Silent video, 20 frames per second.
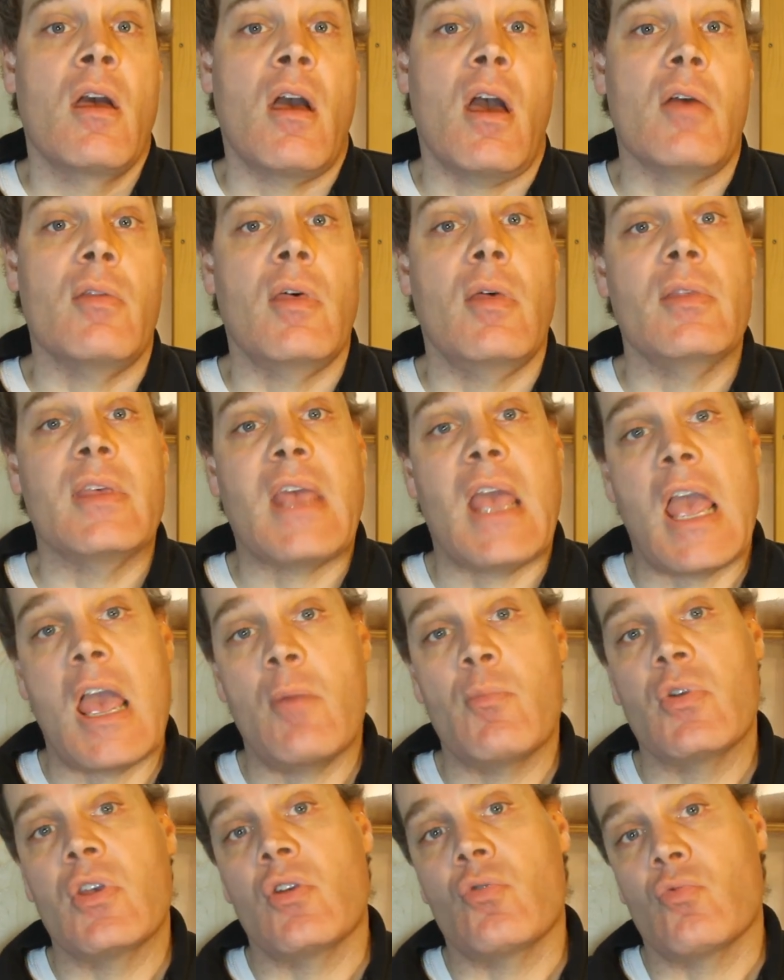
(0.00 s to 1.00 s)
and then the
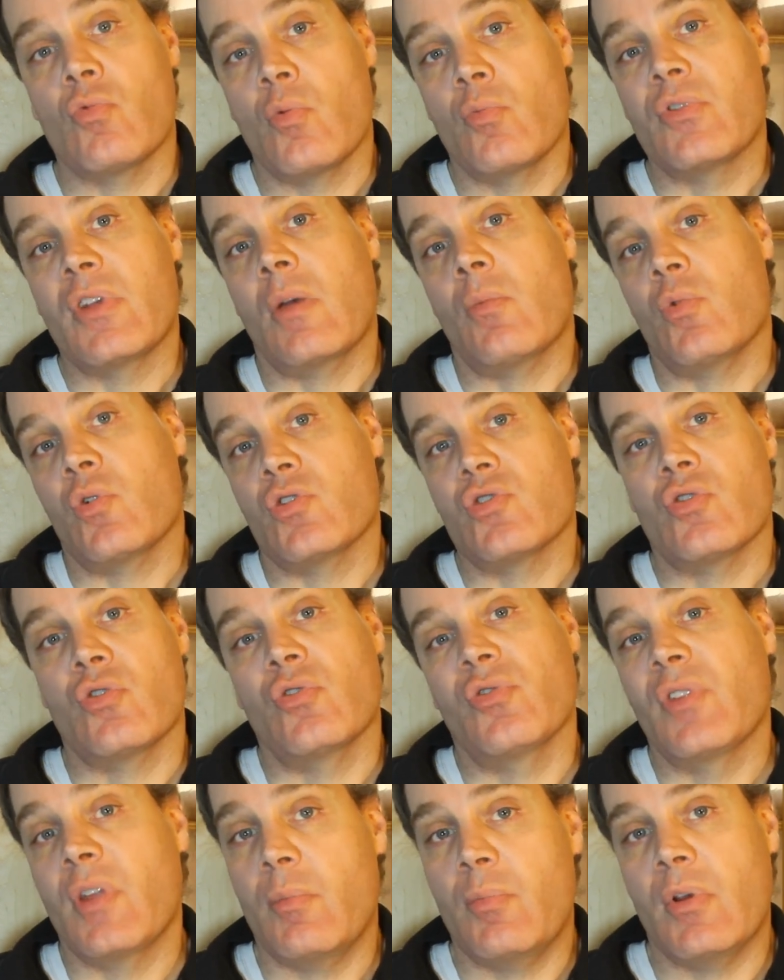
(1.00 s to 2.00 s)
ambient room temperature
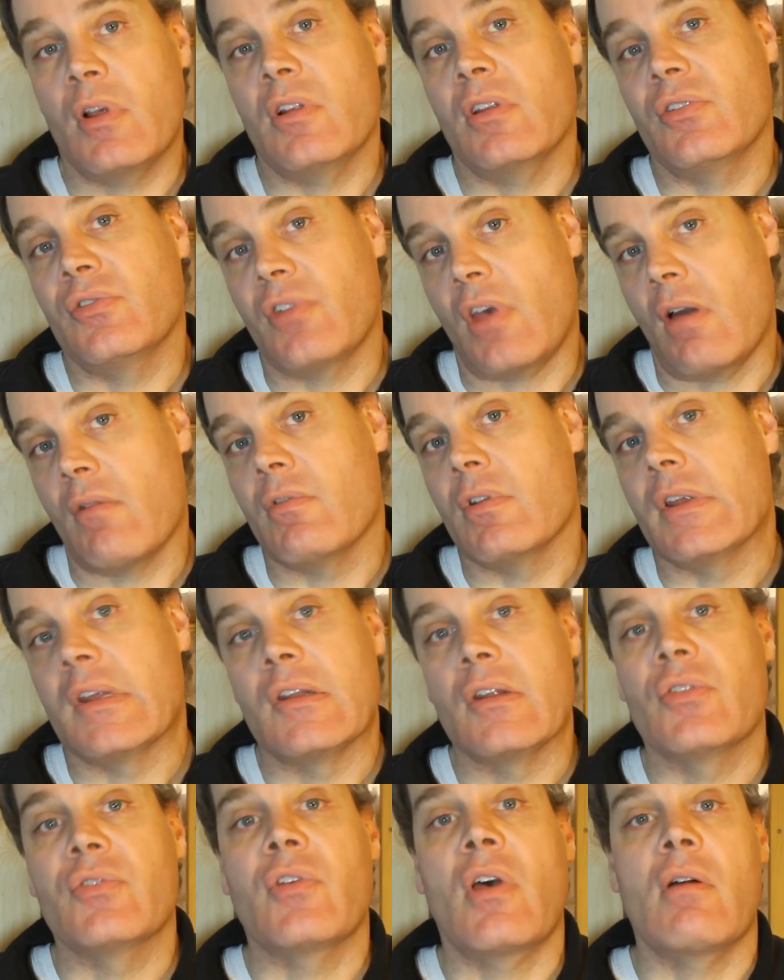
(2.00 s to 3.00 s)
is typically 70
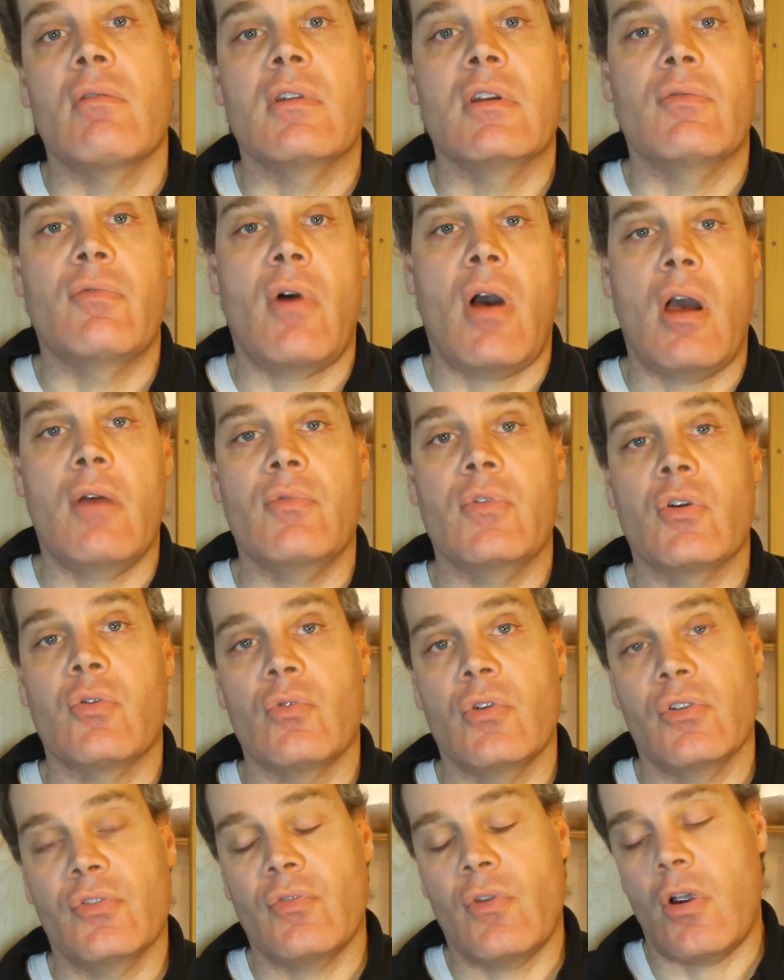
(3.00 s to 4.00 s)
to 75
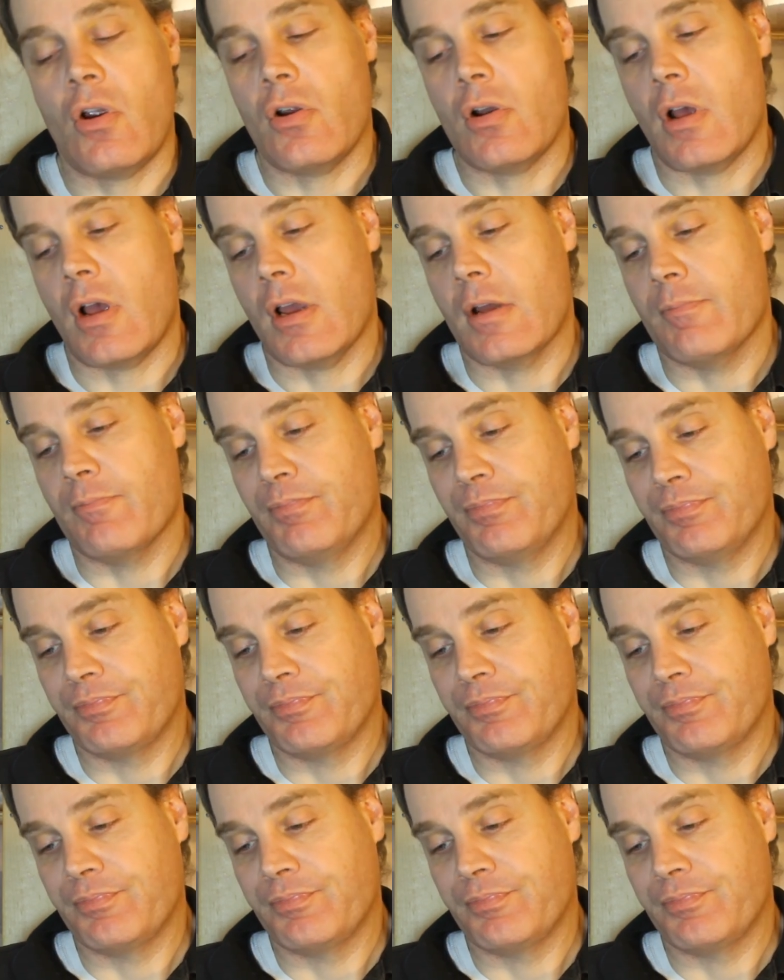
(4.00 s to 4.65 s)
degrees Fahrenheit.